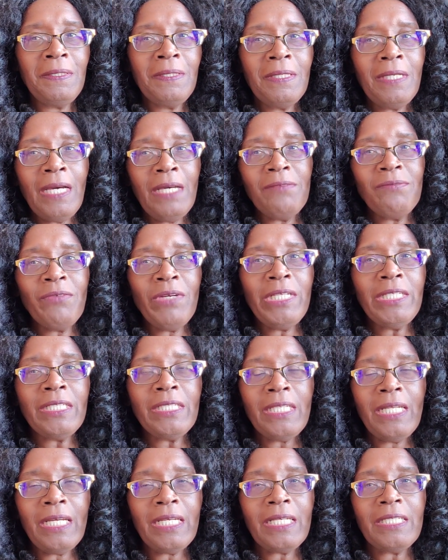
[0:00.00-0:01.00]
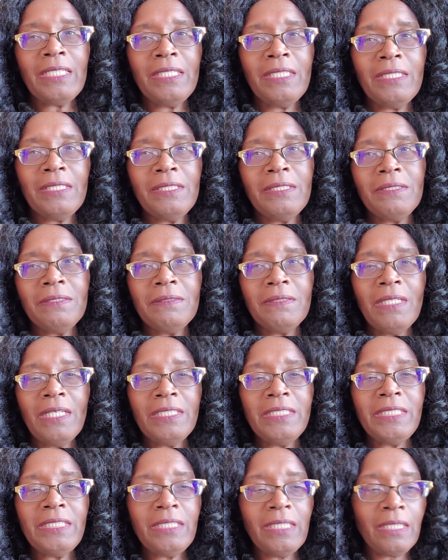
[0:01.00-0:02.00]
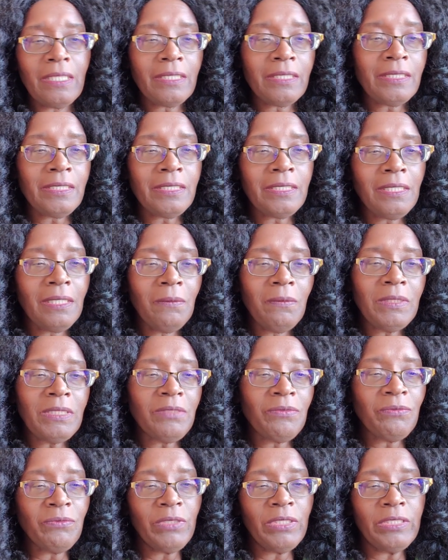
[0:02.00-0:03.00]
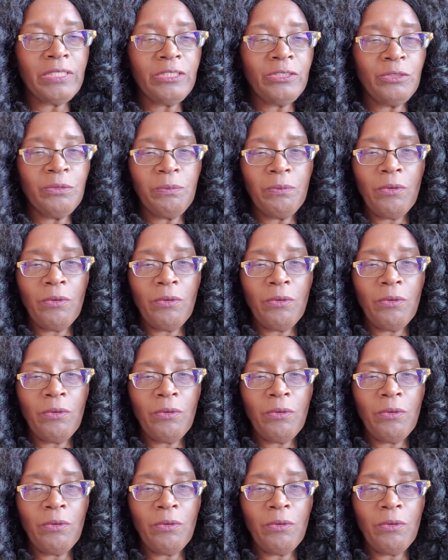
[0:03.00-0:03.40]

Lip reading: I'd rate it like a 6. It wasn't really super